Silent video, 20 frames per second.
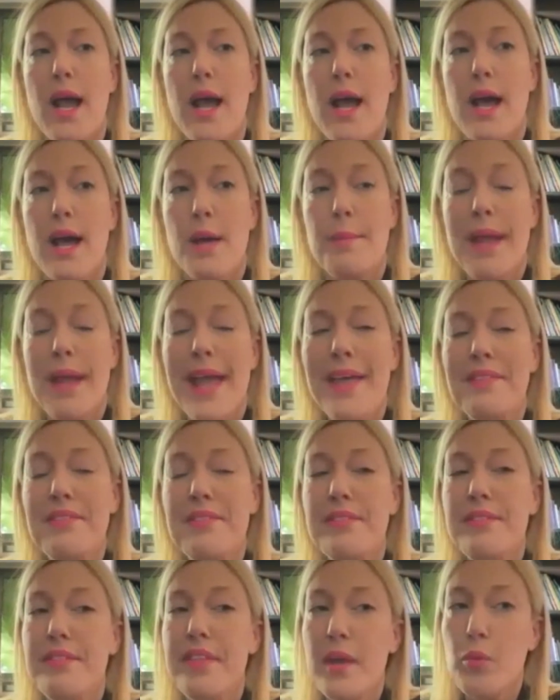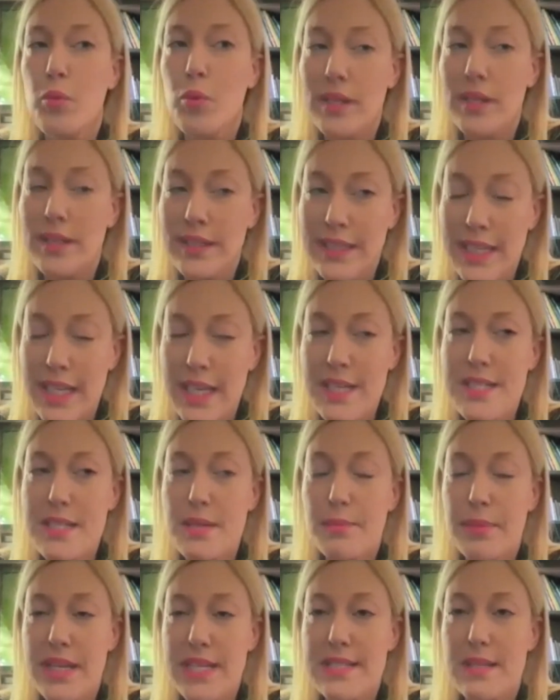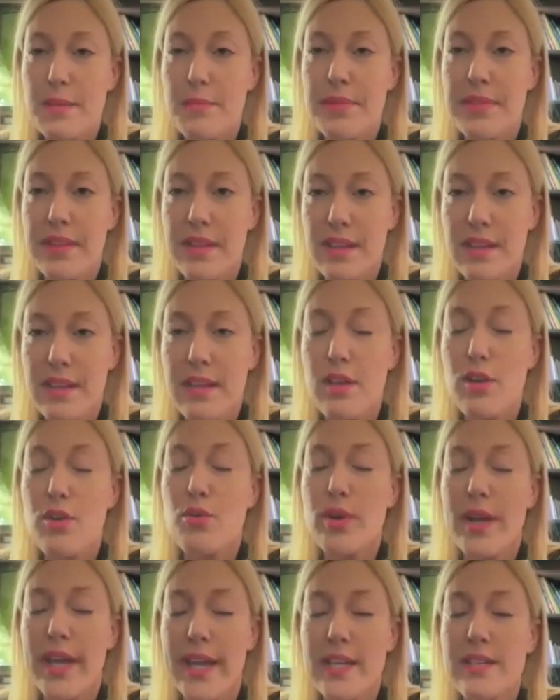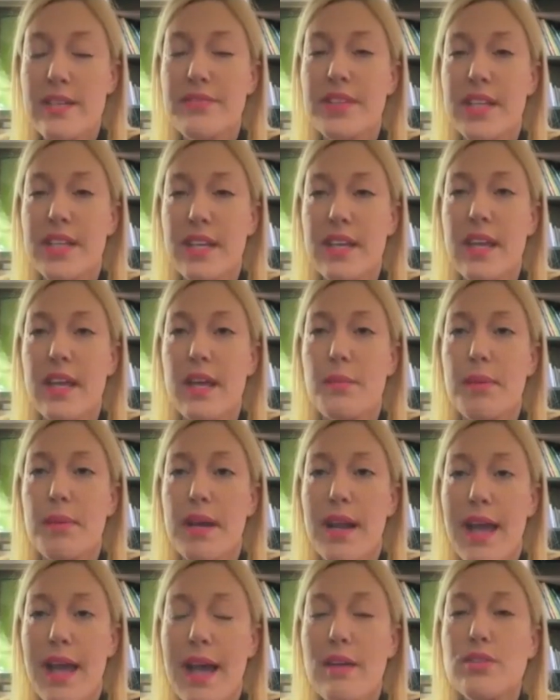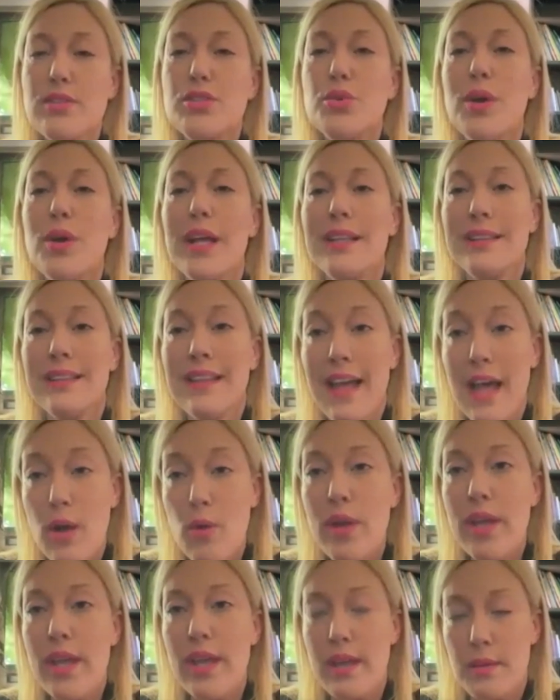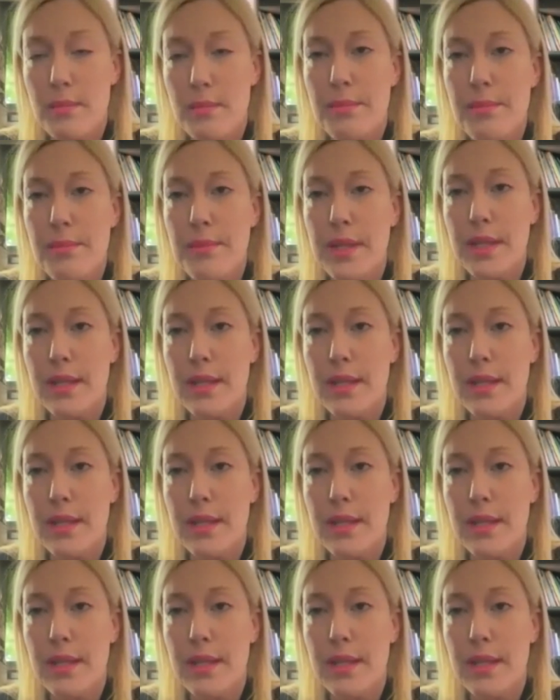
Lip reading: And there will need to be some thinking, creative thinking about how to allow him